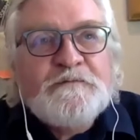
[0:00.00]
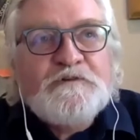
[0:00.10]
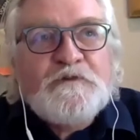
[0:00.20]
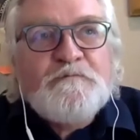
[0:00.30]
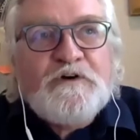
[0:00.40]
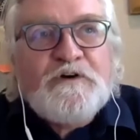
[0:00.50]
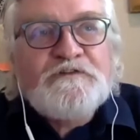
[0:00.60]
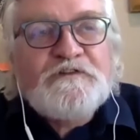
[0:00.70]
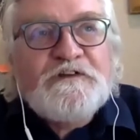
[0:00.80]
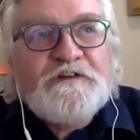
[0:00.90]
but we
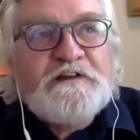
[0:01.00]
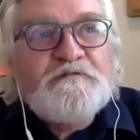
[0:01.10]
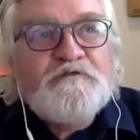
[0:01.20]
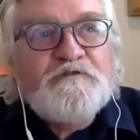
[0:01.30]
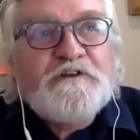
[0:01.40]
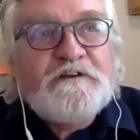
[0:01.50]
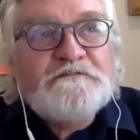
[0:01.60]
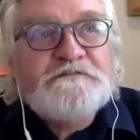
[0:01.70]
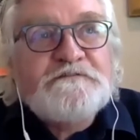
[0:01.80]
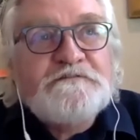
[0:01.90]
passed the need for
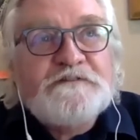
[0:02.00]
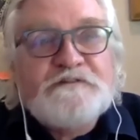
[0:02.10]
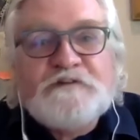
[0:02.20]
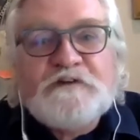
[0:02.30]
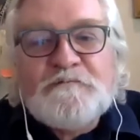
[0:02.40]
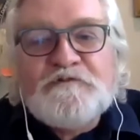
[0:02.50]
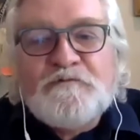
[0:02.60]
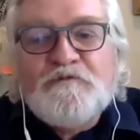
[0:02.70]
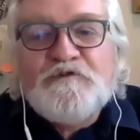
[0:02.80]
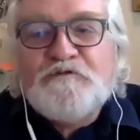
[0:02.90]
councils. It's time
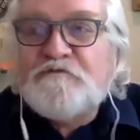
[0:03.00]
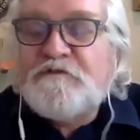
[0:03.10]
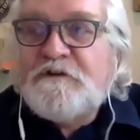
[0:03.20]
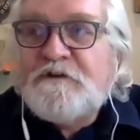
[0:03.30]
to move.